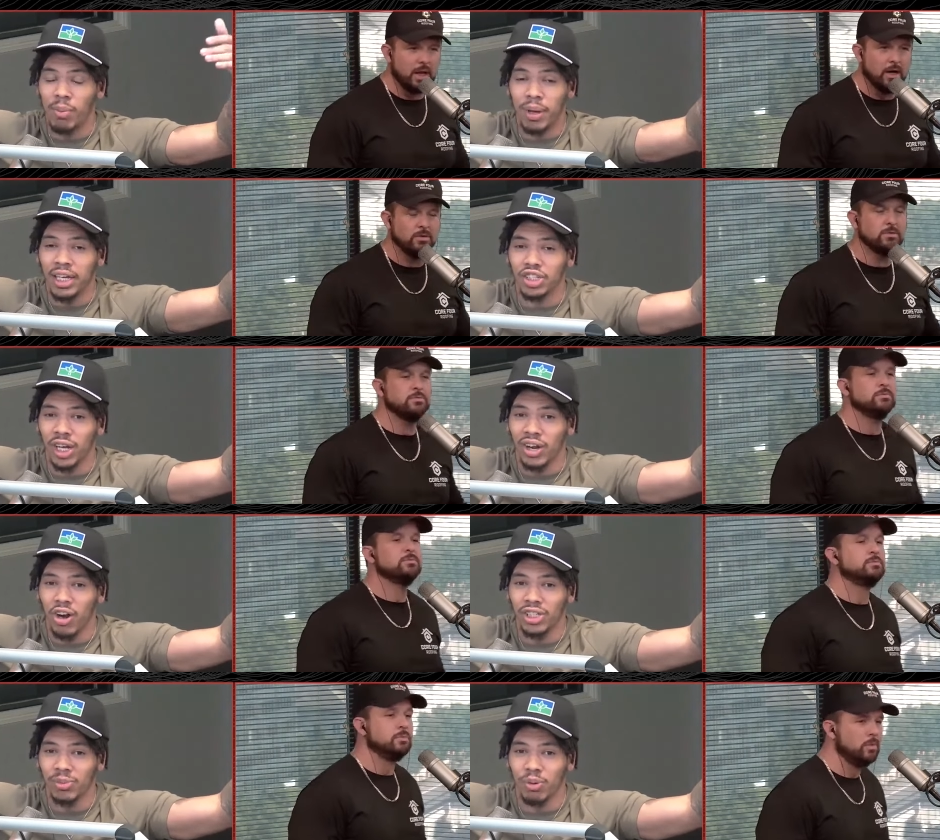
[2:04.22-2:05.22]
Speaker 1: yeah. the biggest Jaden
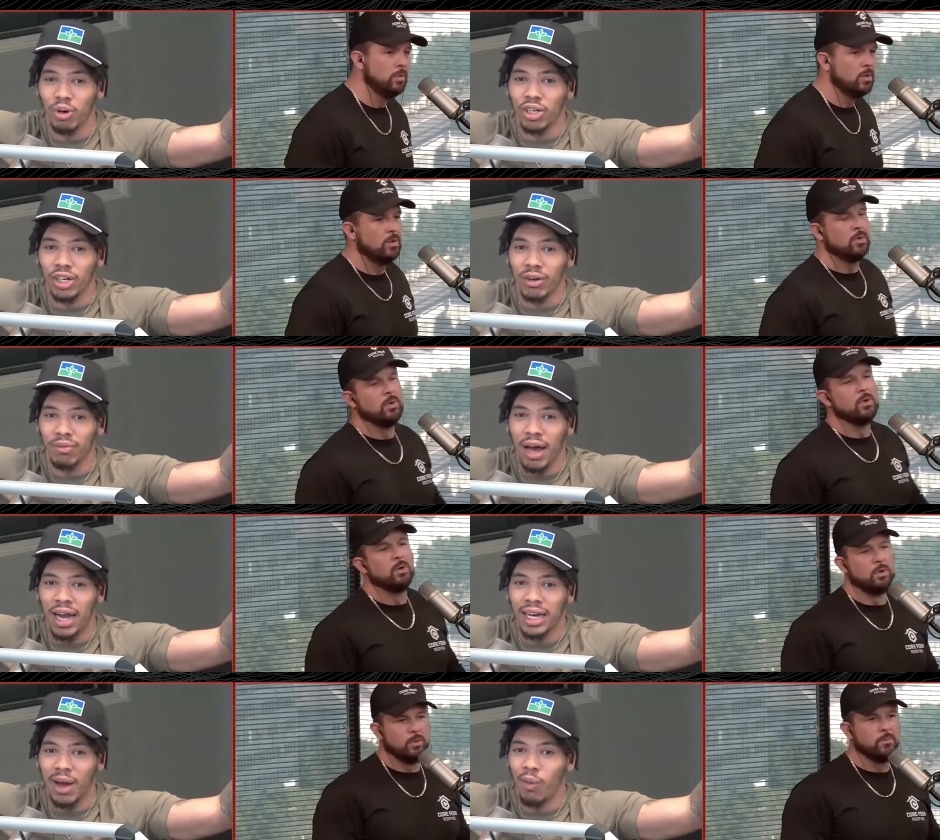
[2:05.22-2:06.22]
Hardy supporter you're gonna
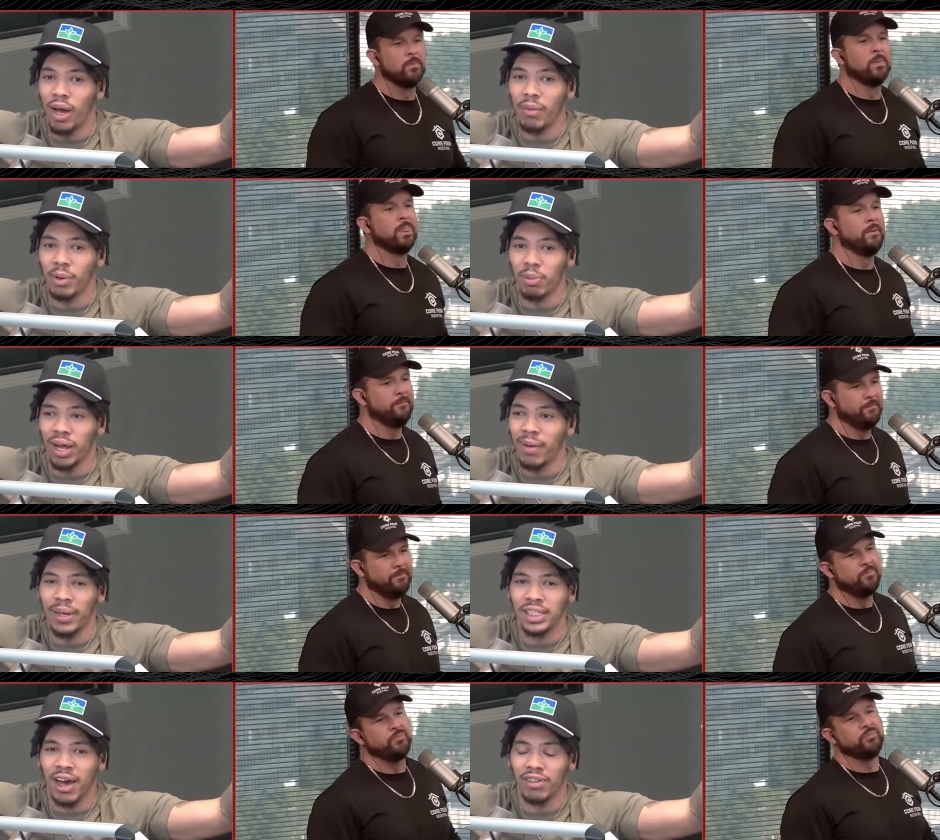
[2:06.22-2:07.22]
find, and I want him to play,
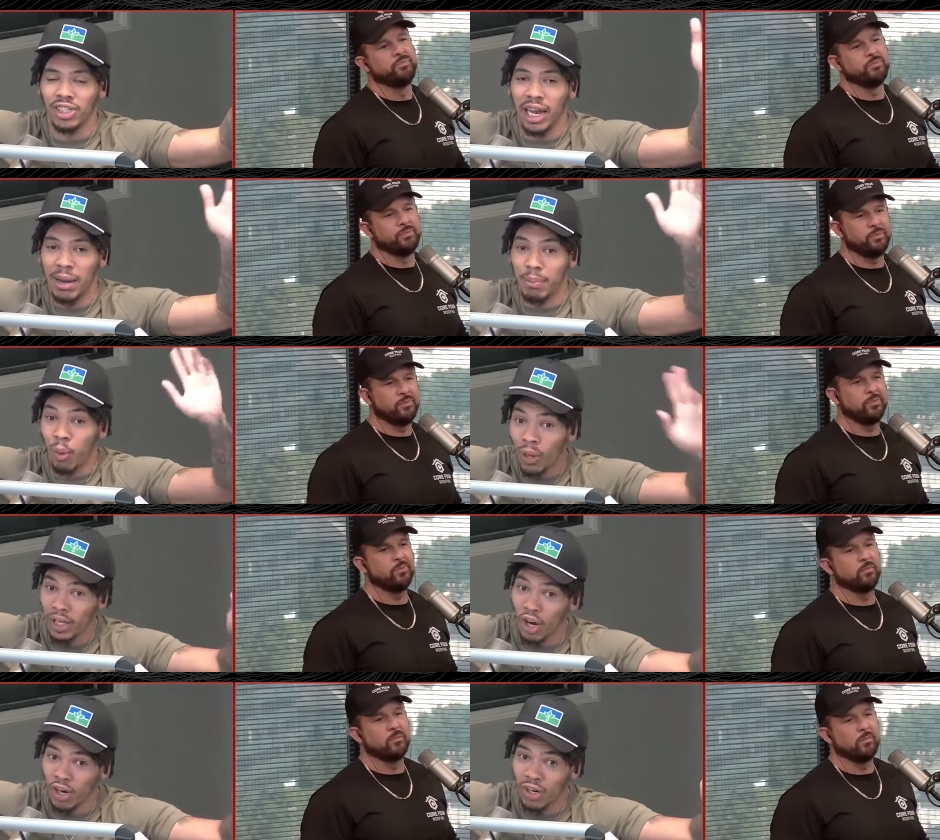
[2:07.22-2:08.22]
but he's obviously not a
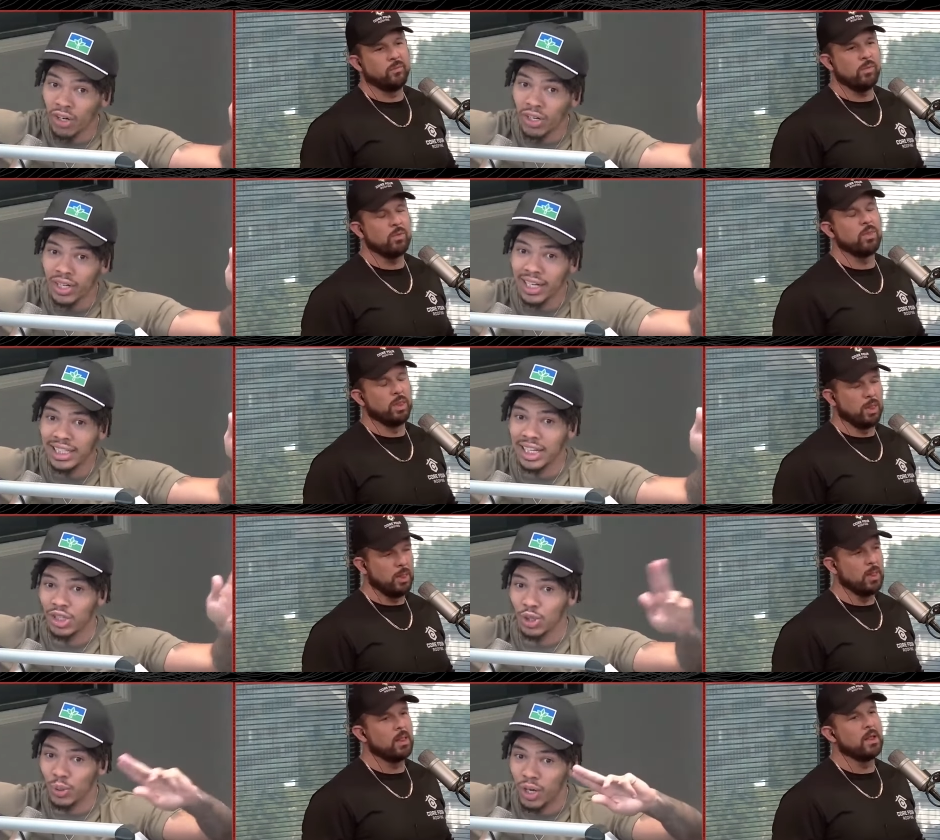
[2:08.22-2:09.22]
point guard. He's a
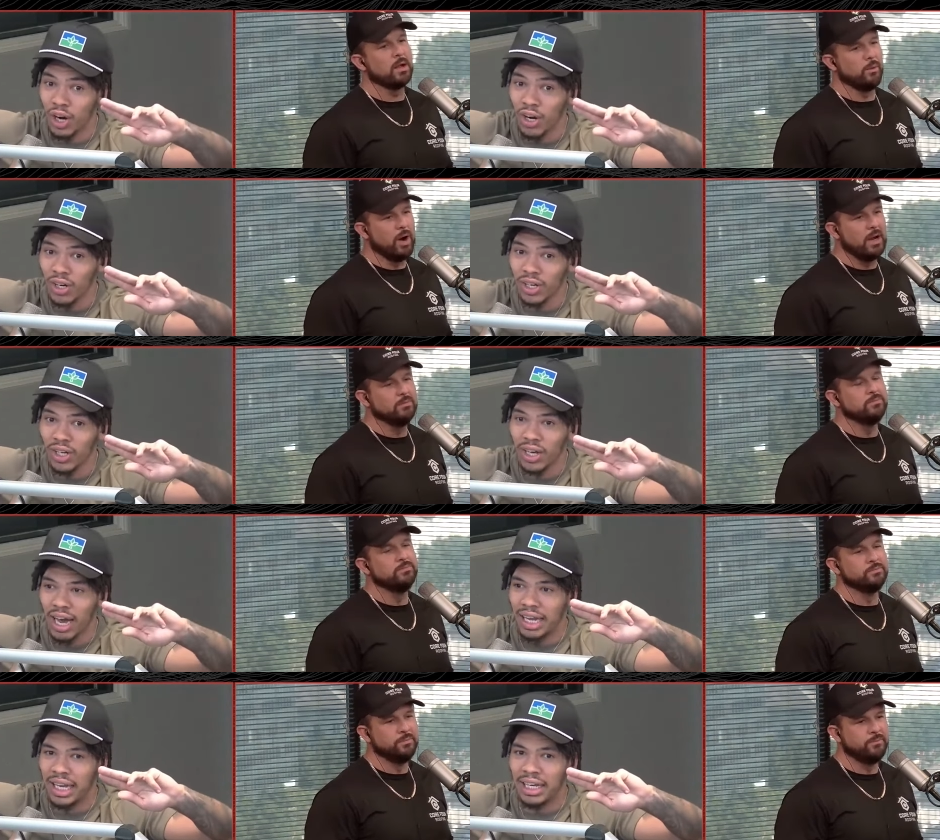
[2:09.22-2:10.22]
two guard, right?
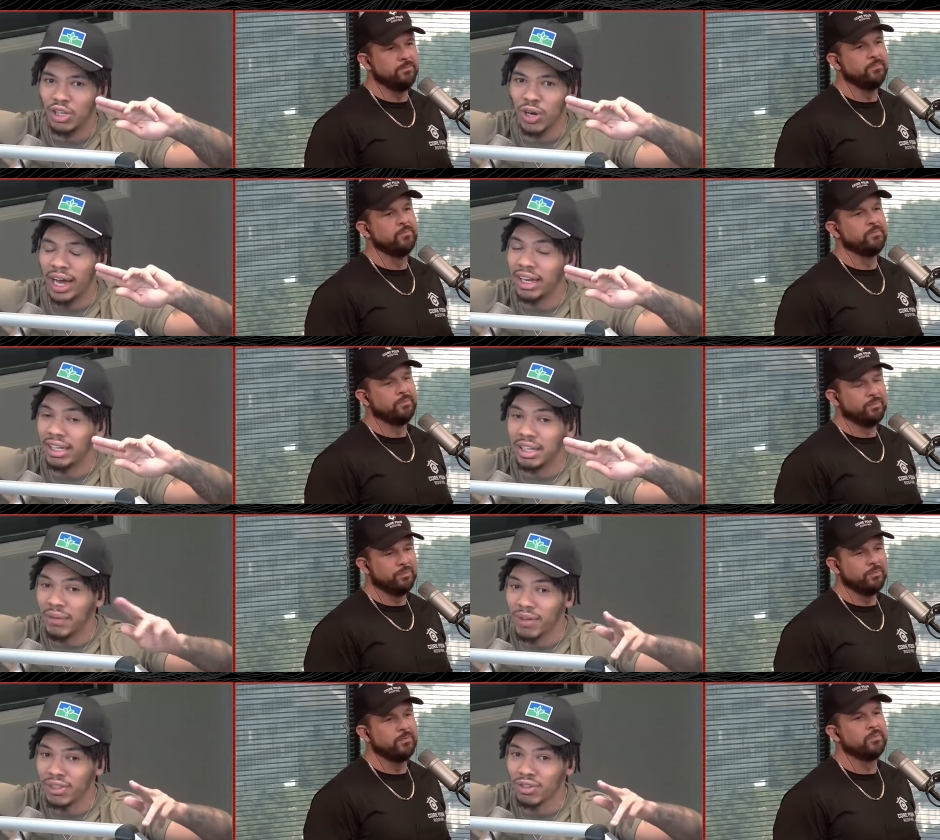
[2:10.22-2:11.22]
And then you're not getting
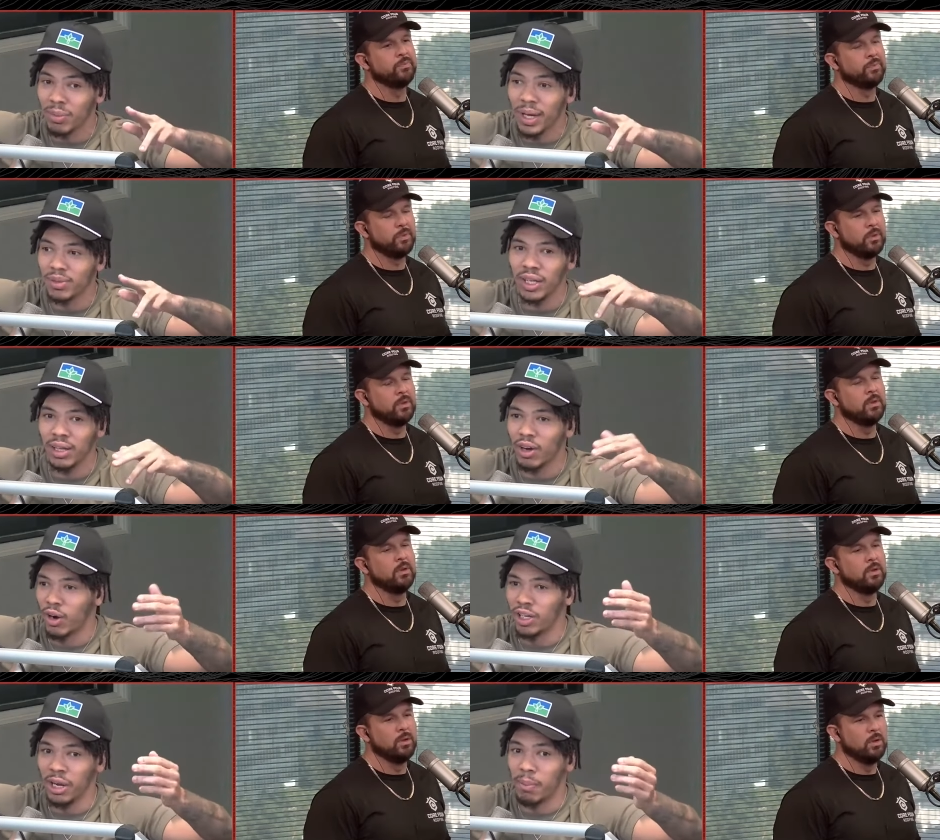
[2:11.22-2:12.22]
defense from him. So
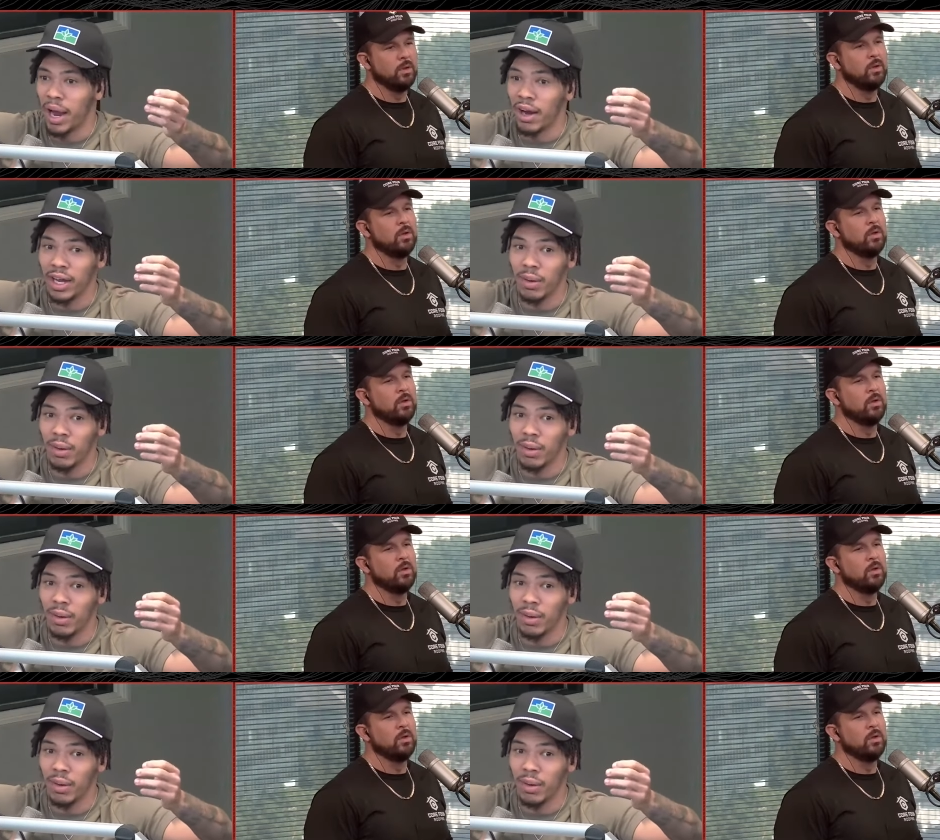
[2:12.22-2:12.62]
are you going to pair